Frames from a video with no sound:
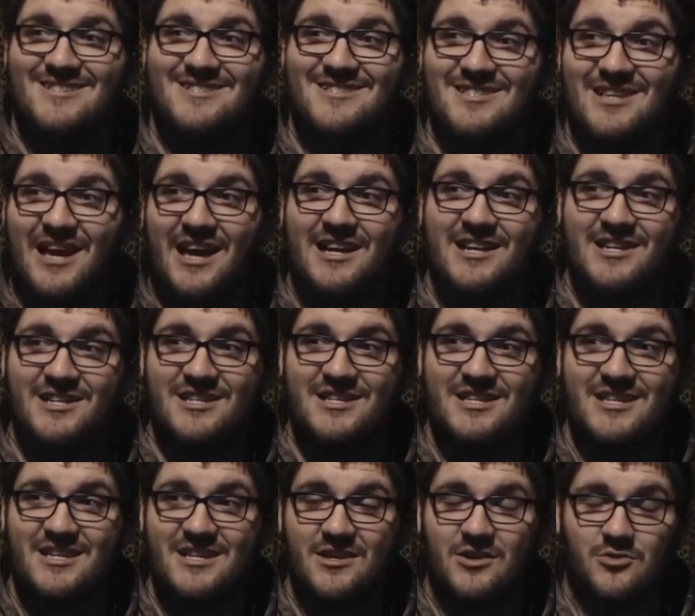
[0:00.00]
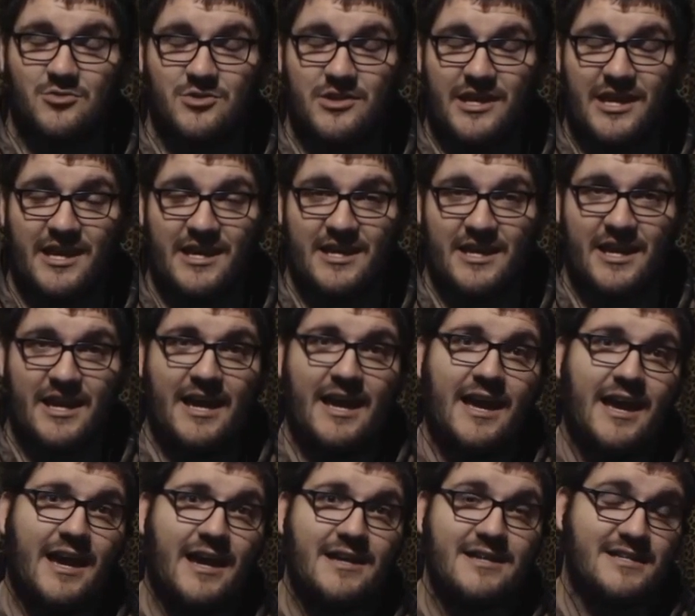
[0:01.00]
Sadly, he only had a
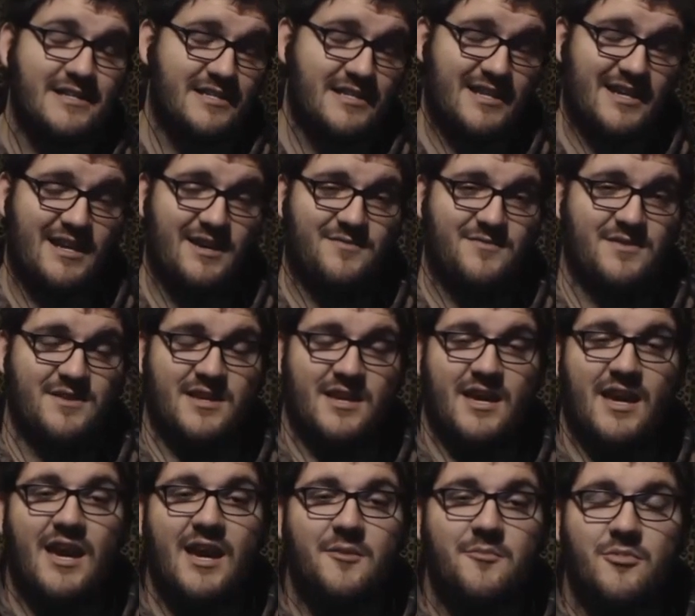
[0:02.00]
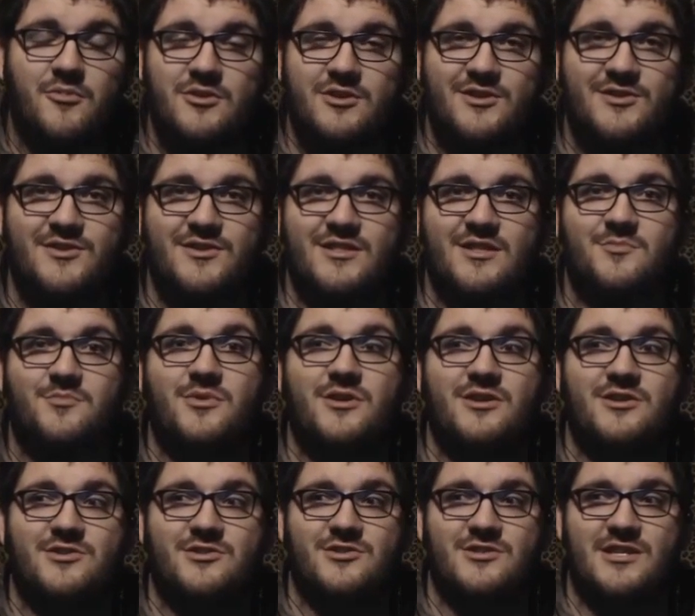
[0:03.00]
hat, didn't have the cape or anything the
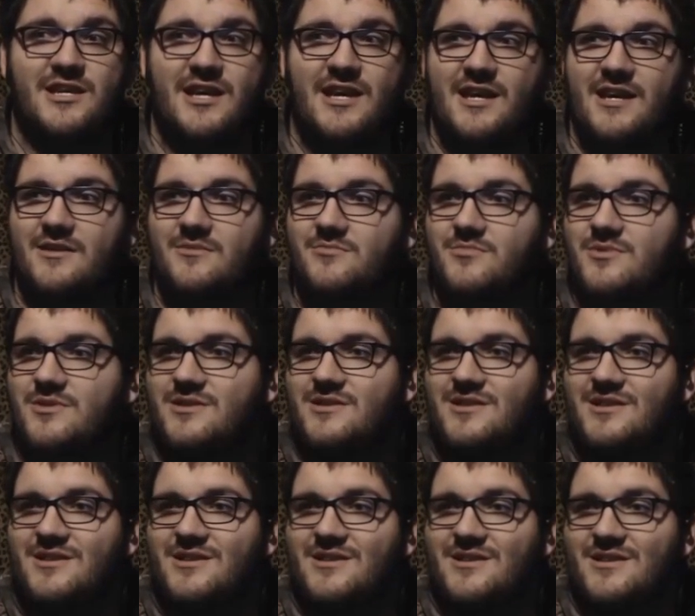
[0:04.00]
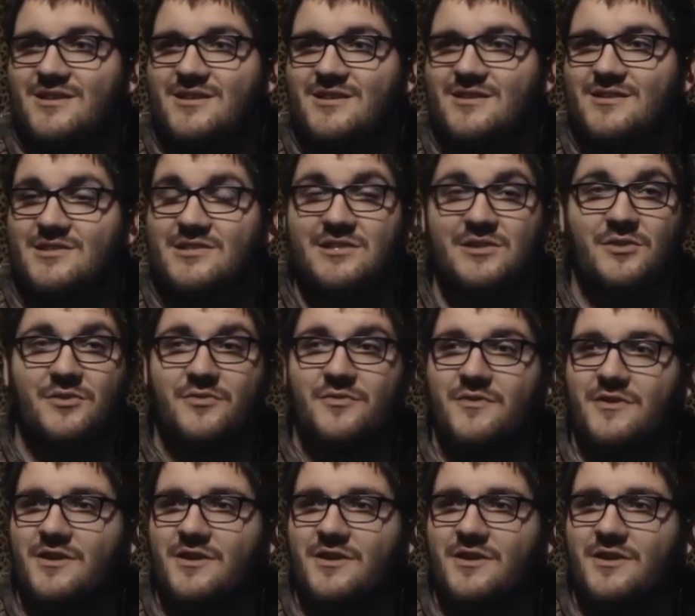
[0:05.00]
pictures had, but still